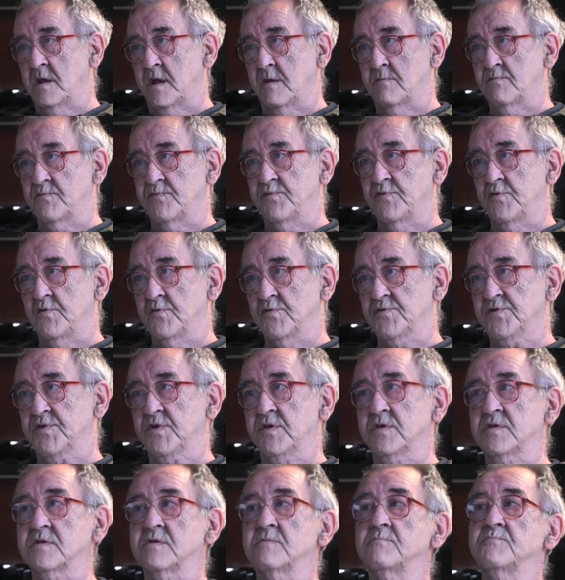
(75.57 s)
armed
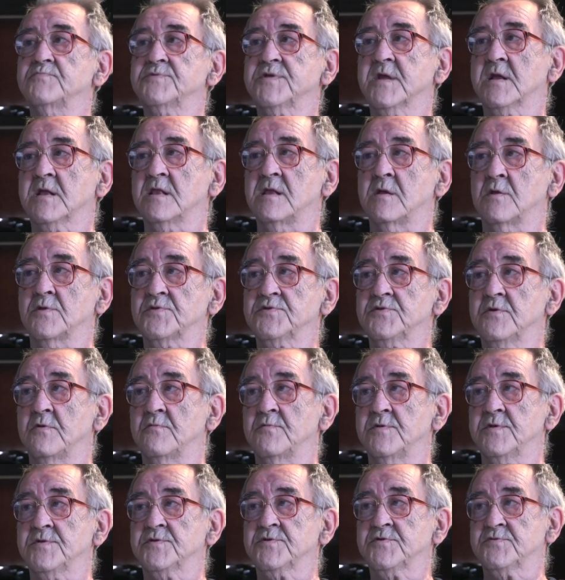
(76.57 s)
forces and particularly on
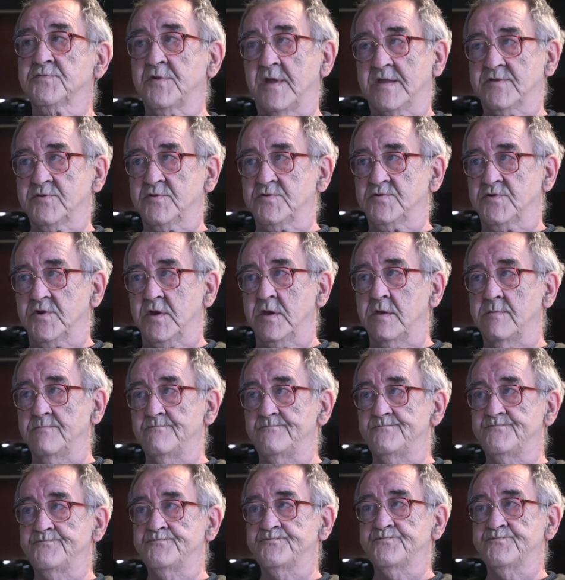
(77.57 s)
Soviet strategy,